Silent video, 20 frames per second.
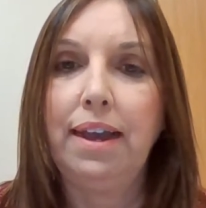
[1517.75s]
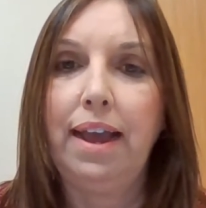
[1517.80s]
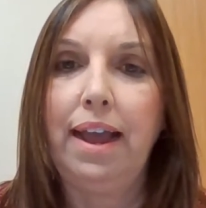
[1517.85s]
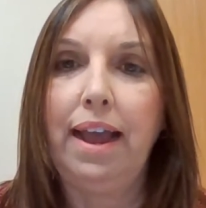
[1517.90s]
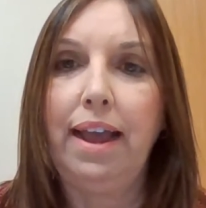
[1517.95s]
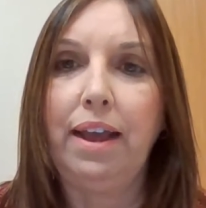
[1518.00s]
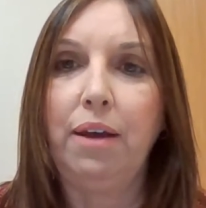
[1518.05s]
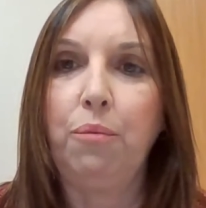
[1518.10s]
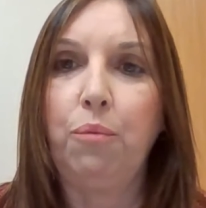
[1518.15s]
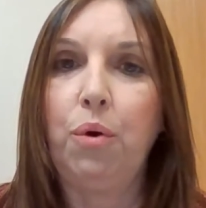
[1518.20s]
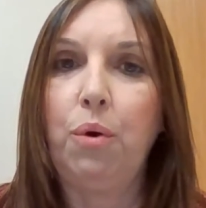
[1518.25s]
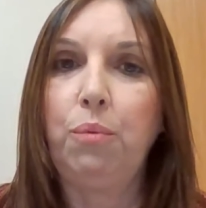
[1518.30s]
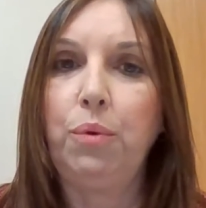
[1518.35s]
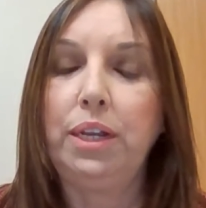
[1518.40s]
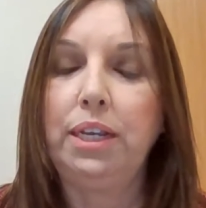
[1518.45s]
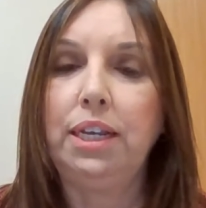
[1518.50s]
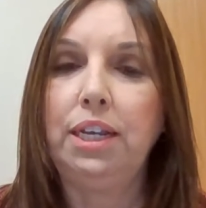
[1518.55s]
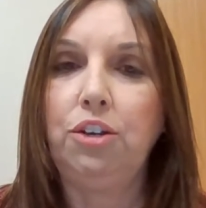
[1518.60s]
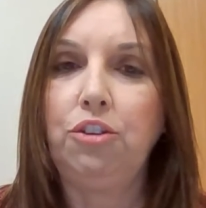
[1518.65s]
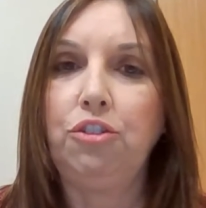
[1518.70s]
and what we
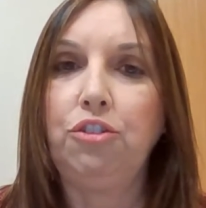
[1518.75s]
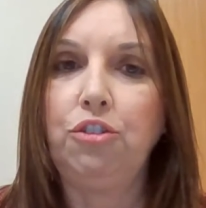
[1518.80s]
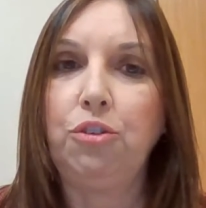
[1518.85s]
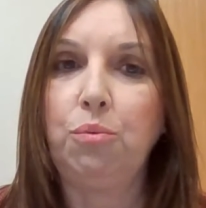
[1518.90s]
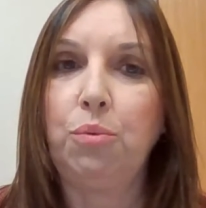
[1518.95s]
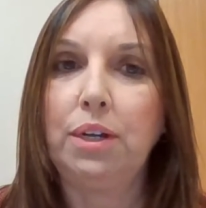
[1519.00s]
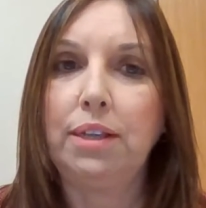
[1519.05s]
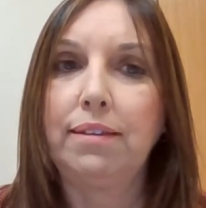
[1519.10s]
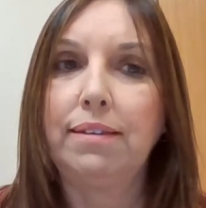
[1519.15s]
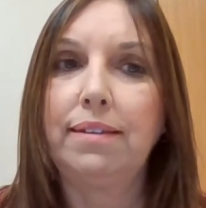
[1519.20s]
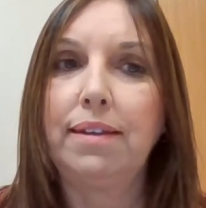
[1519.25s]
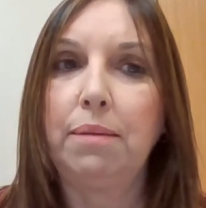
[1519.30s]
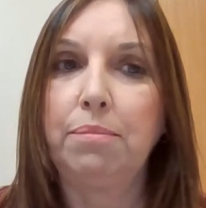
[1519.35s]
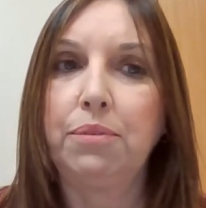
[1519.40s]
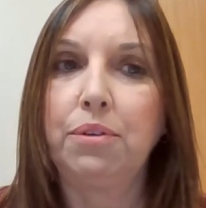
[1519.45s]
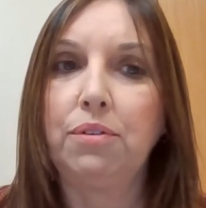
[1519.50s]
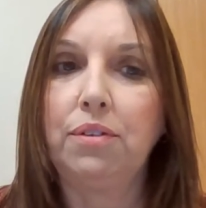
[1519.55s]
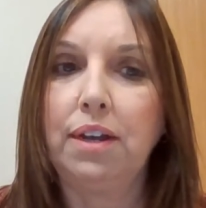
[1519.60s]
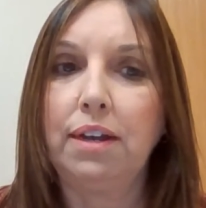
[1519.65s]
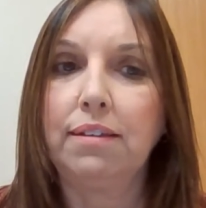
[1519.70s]
need to do, what
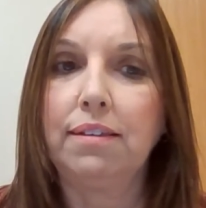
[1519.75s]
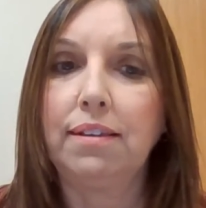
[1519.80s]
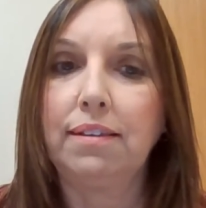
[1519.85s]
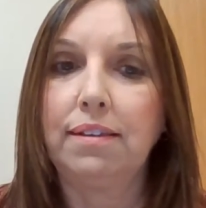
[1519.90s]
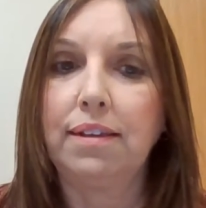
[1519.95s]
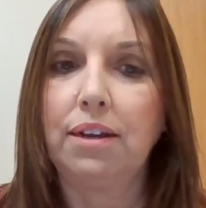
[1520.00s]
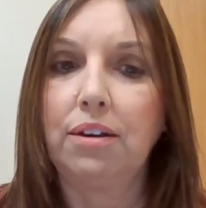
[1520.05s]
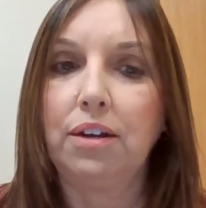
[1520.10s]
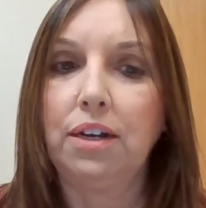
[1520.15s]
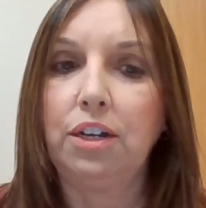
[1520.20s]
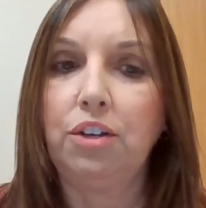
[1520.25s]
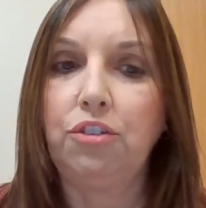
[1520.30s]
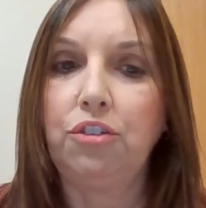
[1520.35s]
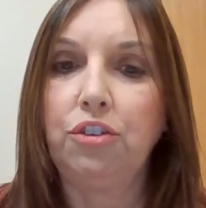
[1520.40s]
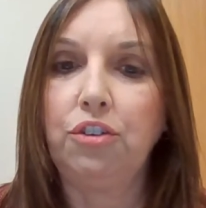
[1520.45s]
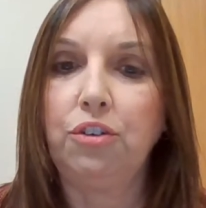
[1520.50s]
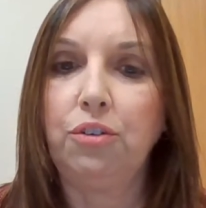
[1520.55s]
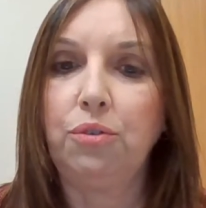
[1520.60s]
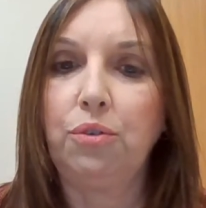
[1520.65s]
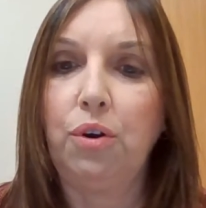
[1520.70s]
steps are necessary
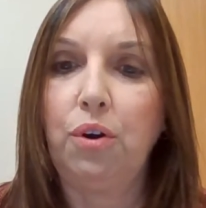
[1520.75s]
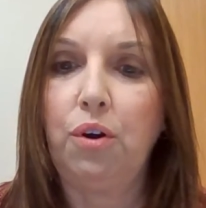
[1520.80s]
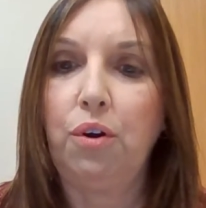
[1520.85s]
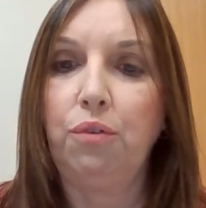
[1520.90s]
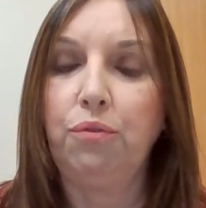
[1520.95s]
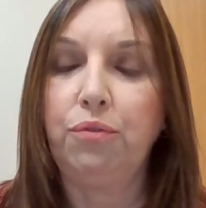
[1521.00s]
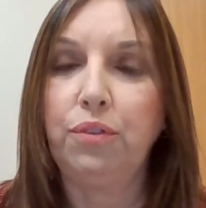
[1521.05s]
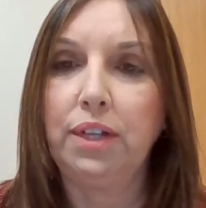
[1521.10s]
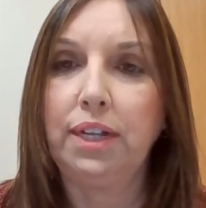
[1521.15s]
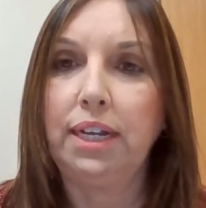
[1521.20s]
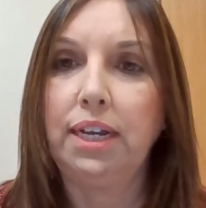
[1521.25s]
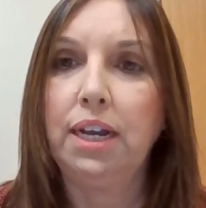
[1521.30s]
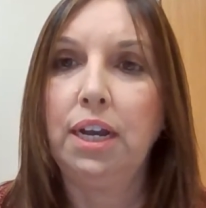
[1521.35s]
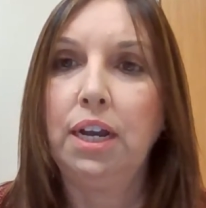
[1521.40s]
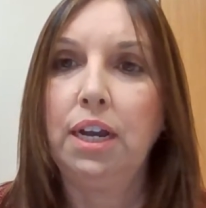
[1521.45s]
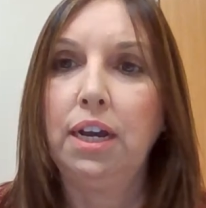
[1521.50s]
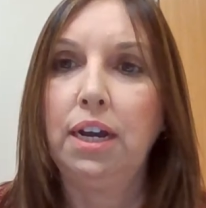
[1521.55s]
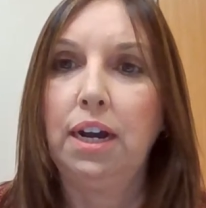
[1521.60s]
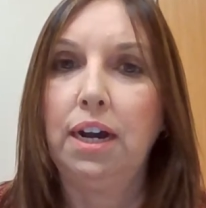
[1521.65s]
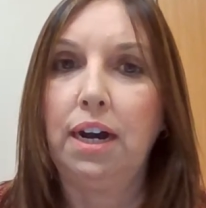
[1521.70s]
to hopefully
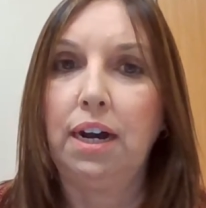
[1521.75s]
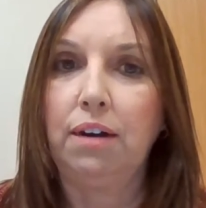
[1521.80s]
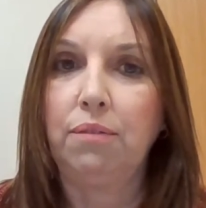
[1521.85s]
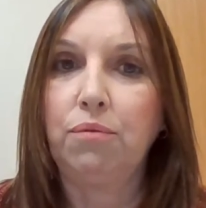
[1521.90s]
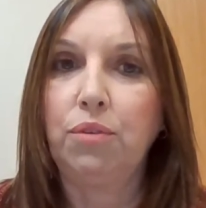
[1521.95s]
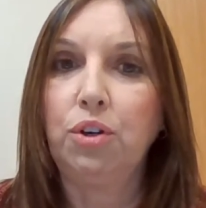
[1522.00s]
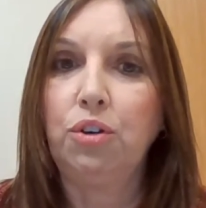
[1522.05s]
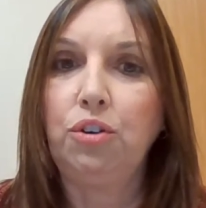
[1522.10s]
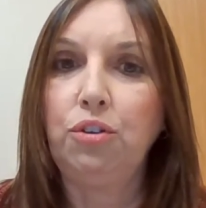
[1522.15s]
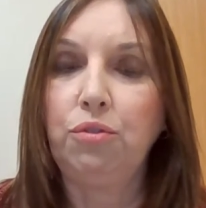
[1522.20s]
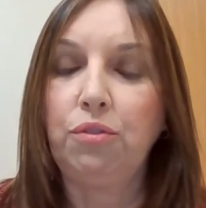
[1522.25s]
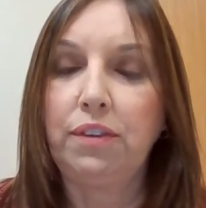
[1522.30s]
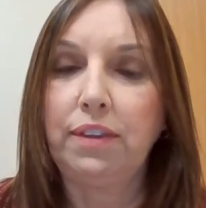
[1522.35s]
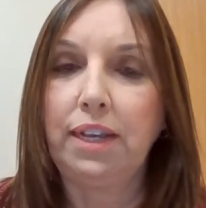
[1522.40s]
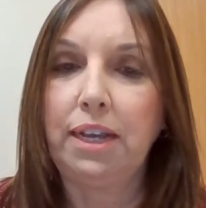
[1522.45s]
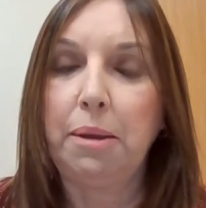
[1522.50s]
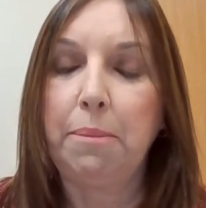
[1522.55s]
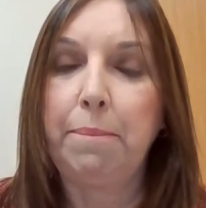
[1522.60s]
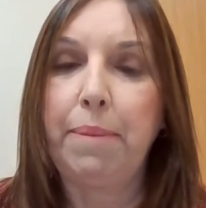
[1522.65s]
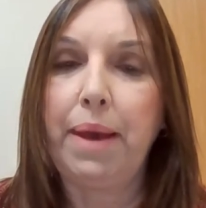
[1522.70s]
reduce
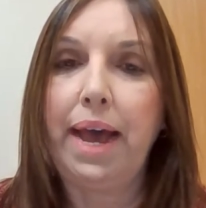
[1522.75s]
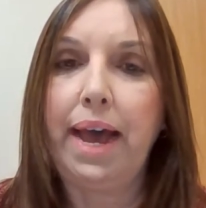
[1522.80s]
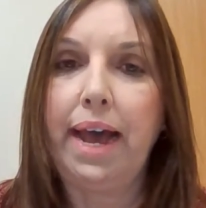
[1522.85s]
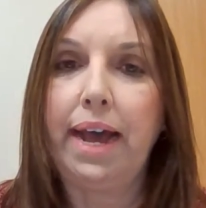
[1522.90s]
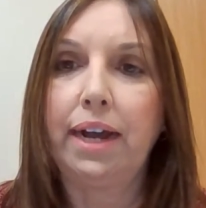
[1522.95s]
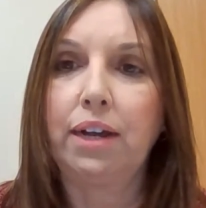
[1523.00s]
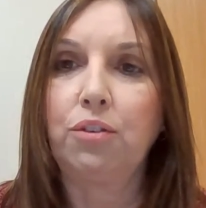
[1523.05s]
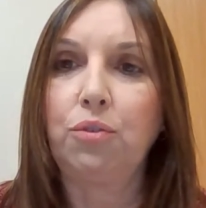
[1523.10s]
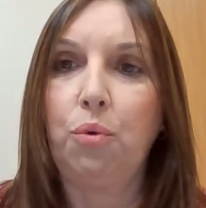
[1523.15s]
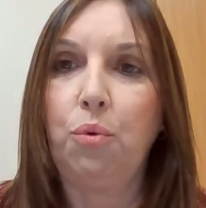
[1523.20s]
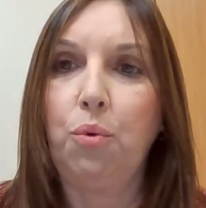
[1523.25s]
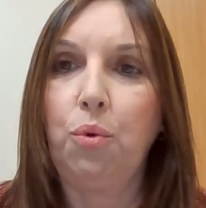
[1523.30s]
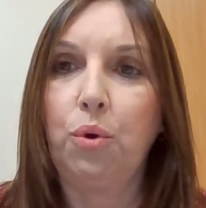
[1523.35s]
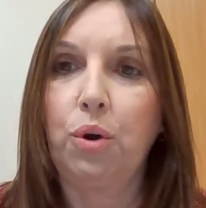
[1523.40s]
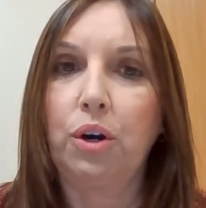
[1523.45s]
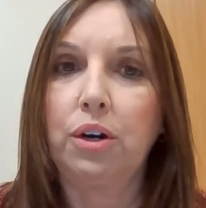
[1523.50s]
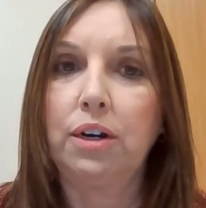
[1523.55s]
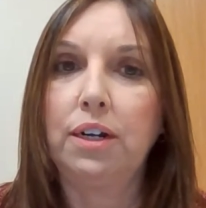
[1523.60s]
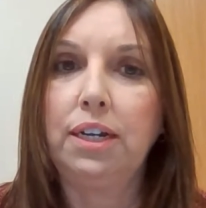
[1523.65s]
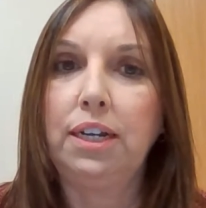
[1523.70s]
the impact
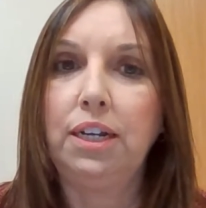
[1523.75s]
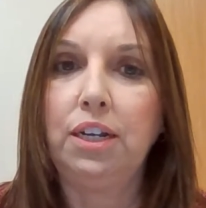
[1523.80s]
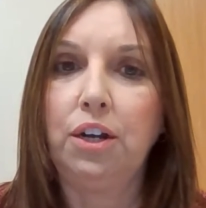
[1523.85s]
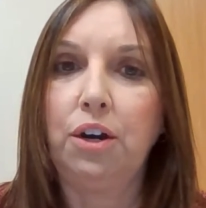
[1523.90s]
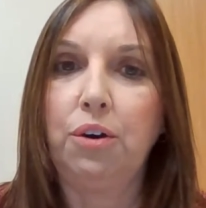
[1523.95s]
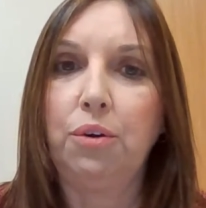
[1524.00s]
or,